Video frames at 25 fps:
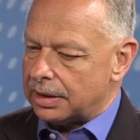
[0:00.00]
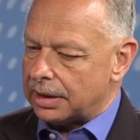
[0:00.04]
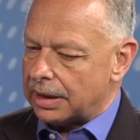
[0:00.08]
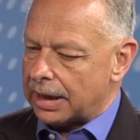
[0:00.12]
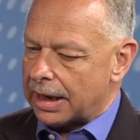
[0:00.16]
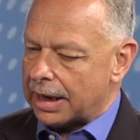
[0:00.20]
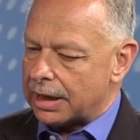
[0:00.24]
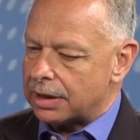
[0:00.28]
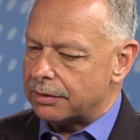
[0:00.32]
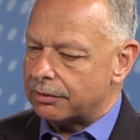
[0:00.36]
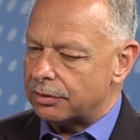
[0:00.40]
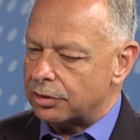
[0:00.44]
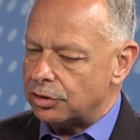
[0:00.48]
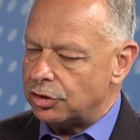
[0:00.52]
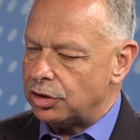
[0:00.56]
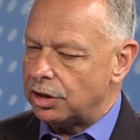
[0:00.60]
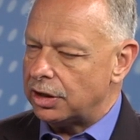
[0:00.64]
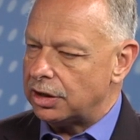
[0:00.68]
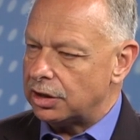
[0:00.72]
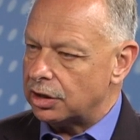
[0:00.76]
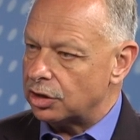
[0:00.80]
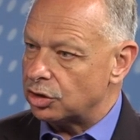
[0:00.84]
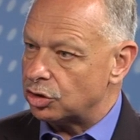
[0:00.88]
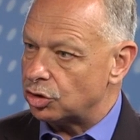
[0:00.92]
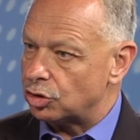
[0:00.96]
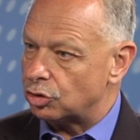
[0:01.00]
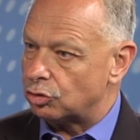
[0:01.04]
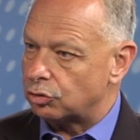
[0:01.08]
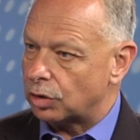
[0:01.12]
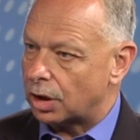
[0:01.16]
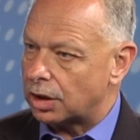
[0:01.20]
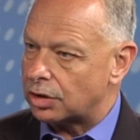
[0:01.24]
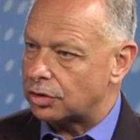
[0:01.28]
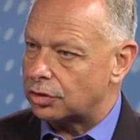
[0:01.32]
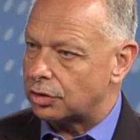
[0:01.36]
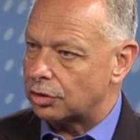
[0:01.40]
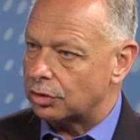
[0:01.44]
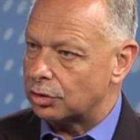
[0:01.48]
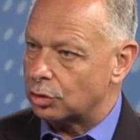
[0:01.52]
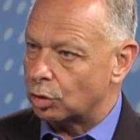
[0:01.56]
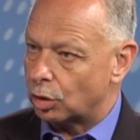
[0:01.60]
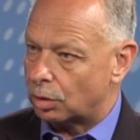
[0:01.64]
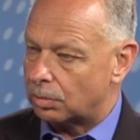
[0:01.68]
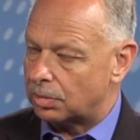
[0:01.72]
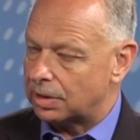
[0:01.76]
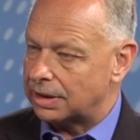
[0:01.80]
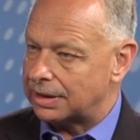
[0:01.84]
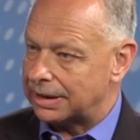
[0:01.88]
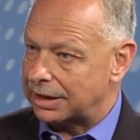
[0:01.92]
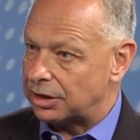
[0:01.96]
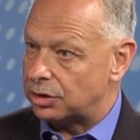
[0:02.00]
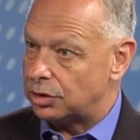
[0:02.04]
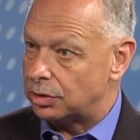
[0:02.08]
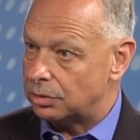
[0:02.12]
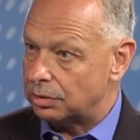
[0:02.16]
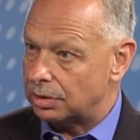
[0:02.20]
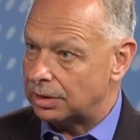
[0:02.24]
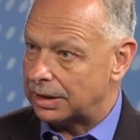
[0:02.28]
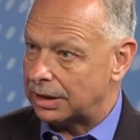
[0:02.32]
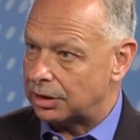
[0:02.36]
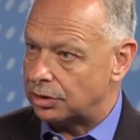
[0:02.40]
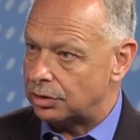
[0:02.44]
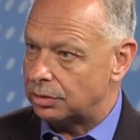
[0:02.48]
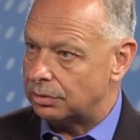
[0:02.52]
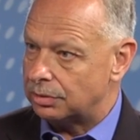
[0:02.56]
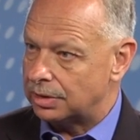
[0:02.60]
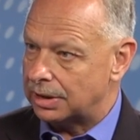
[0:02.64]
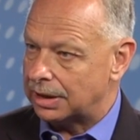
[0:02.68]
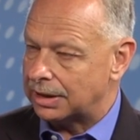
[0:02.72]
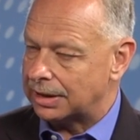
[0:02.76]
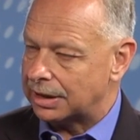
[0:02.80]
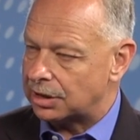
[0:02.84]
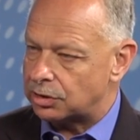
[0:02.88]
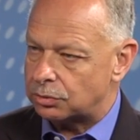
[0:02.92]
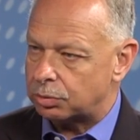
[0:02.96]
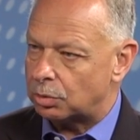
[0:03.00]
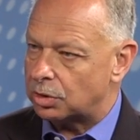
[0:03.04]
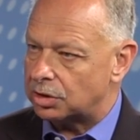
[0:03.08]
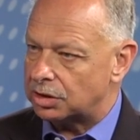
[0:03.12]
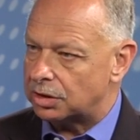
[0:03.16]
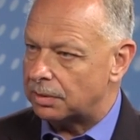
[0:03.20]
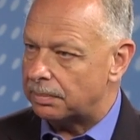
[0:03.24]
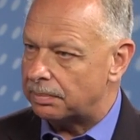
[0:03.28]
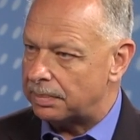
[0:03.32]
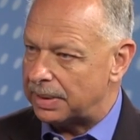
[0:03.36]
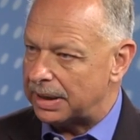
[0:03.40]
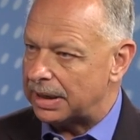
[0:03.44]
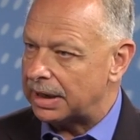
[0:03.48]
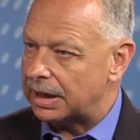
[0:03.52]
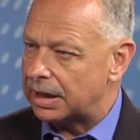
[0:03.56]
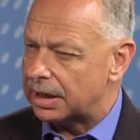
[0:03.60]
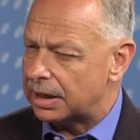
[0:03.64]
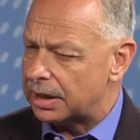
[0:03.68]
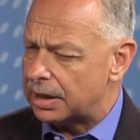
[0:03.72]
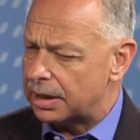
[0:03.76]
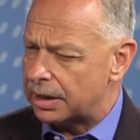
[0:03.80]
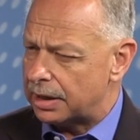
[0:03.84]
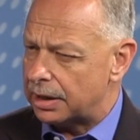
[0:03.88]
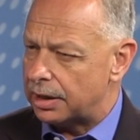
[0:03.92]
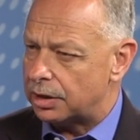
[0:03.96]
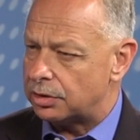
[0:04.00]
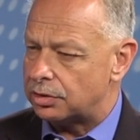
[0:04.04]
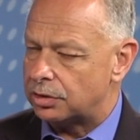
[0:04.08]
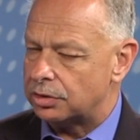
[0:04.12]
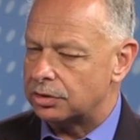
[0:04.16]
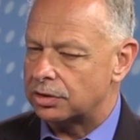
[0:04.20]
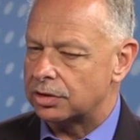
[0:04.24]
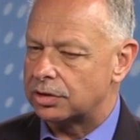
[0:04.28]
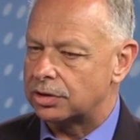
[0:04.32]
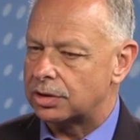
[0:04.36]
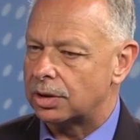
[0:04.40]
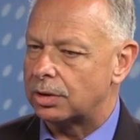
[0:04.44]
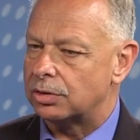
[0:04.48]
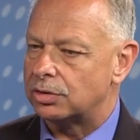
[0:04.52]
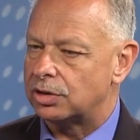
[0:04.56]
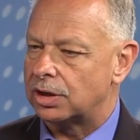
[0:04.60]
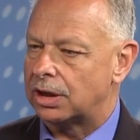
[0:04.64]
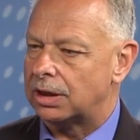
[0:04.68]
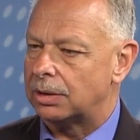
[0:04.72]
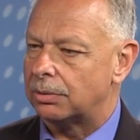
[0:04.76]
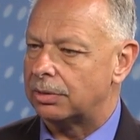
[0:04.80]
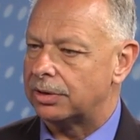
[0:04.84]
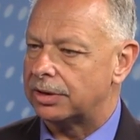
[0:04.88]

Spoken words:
the heterogeneous structure normally that you need. That's one of the big issues associated